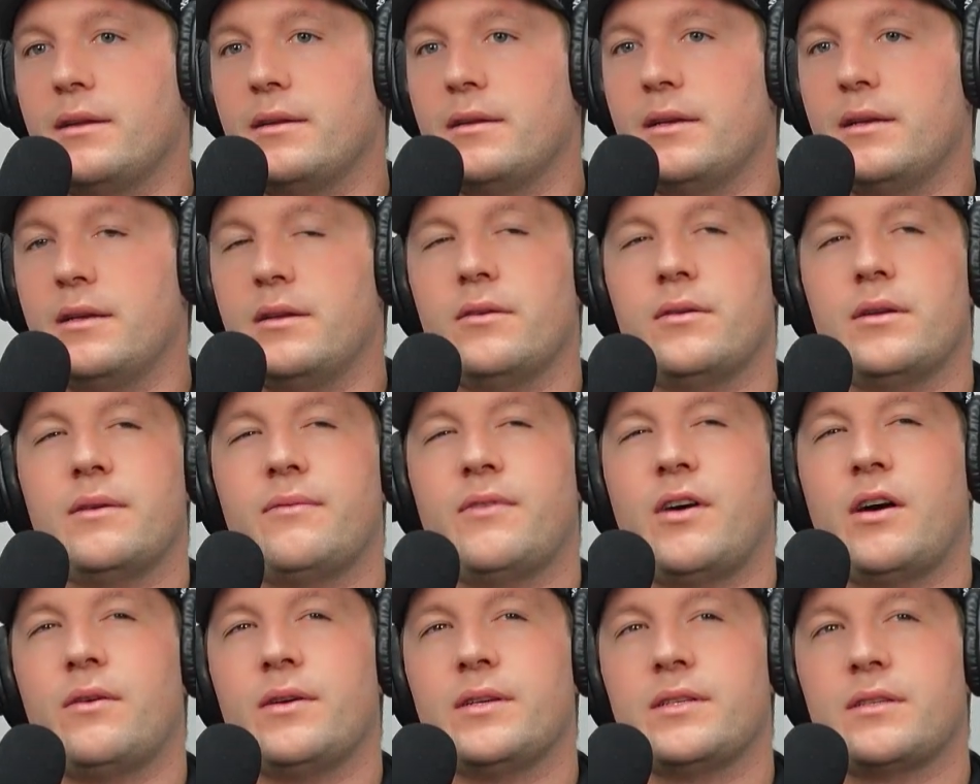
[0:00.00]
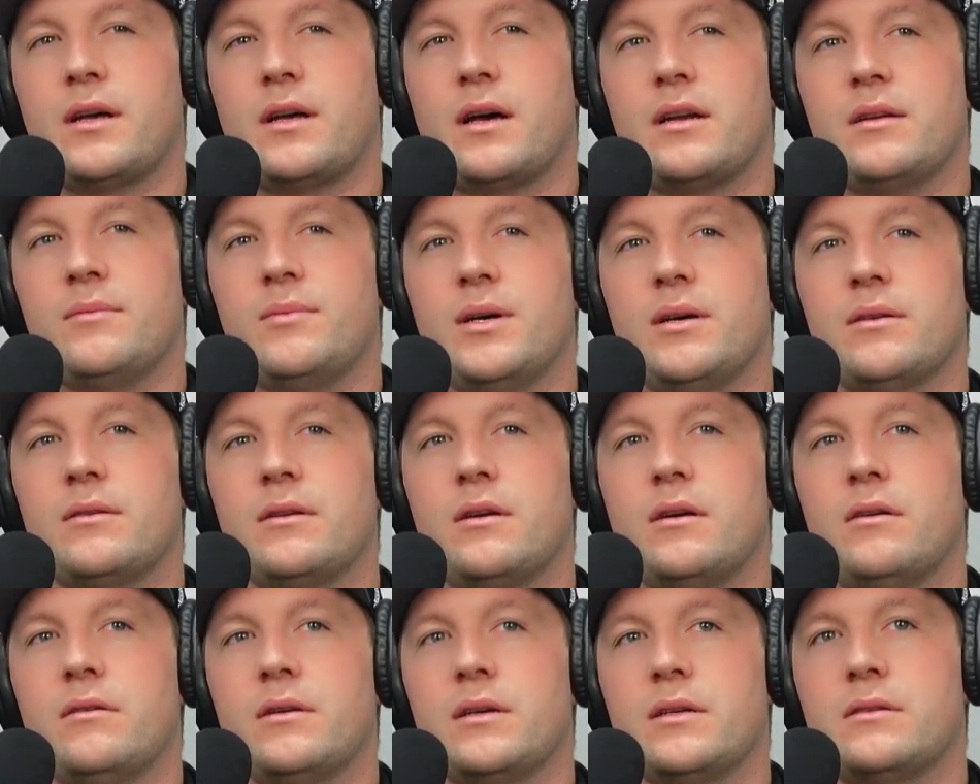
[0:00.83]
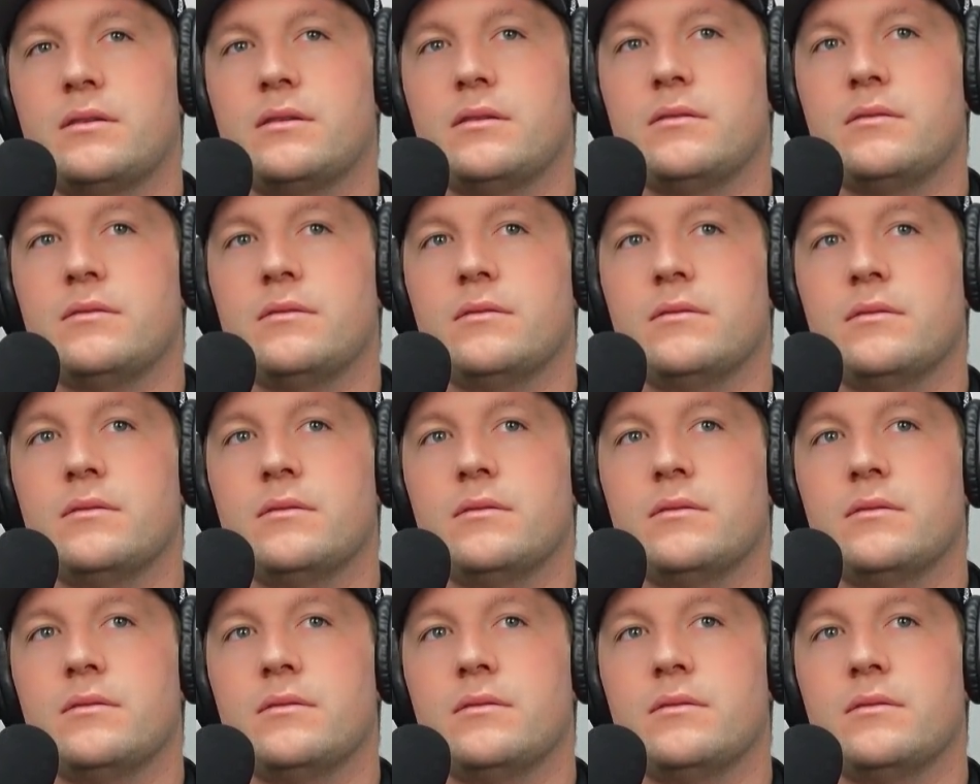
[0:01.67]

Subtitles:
and I've always thought about going to